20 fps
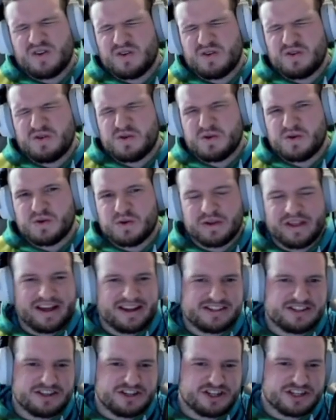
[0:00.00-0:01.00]
Oh,
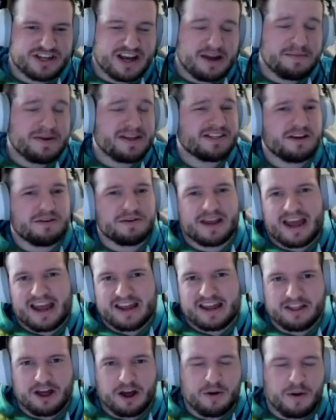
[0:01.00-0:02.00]
that's a shame. It's
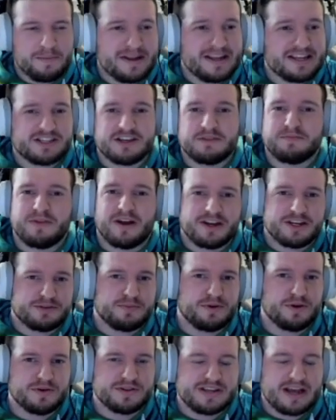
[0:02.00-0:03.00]
okay, though. I mean, it's some
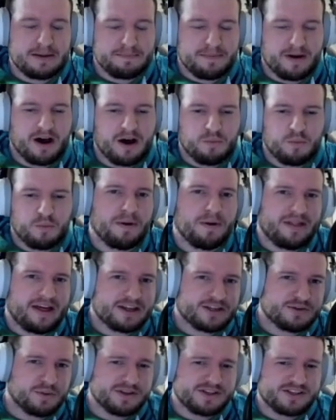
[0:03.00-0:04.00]
nice music, but
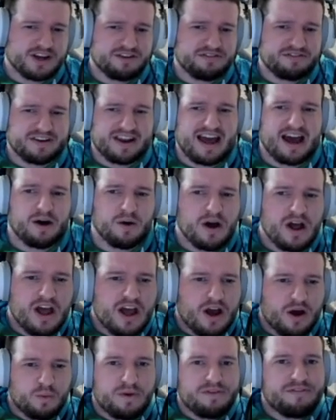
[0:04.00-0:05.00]
that to one side for now.
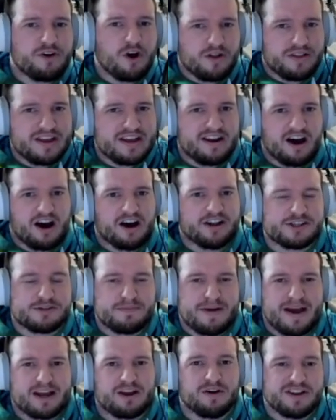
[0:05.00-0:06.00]
We've got the
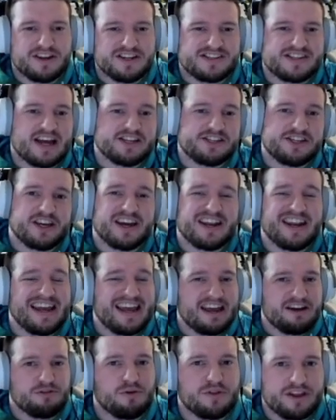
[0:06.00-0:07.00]
enhanced pack on instead, so you're going to
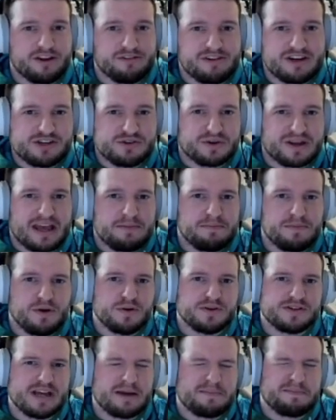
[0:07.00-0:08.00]
hear all the original game
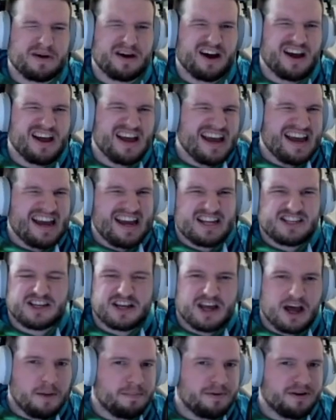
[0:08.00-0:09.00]
music, but it's
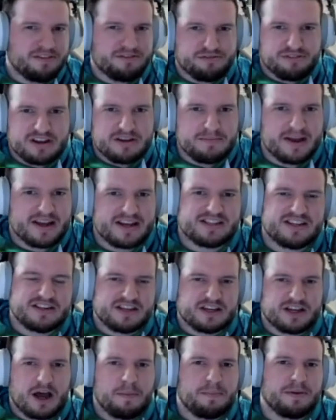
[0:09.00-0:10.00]
a couple of
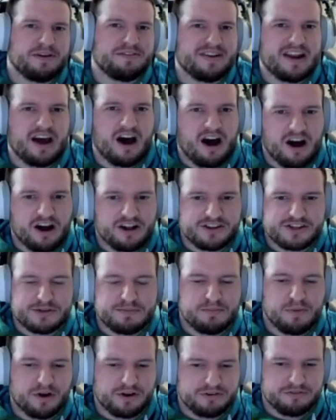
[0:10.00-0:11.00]
remixes, a couple of
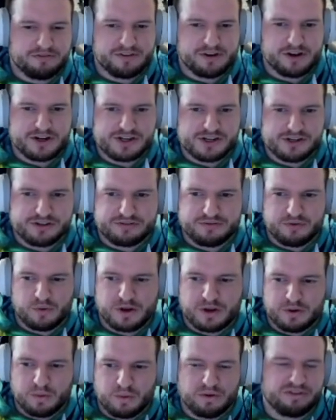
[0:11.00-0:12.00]
enhanced modern versions
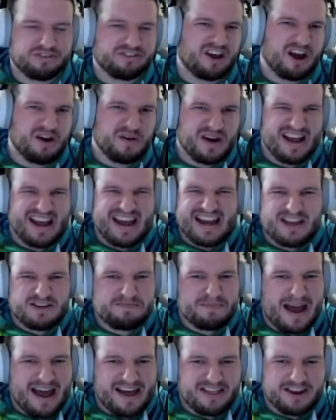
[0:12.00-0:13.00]
for you also.
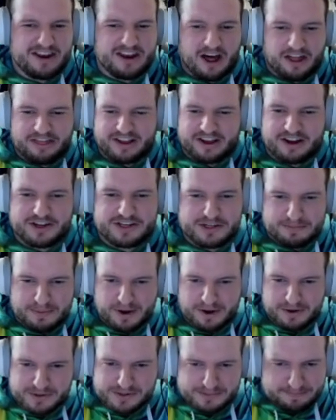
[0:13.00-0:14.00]
It's better than nothing, I
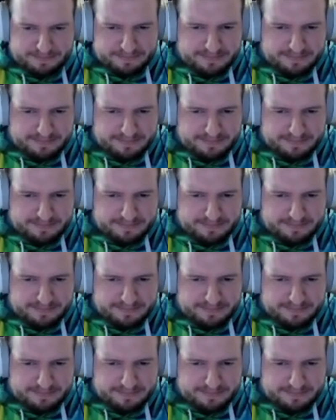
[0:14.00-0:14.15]
suppose.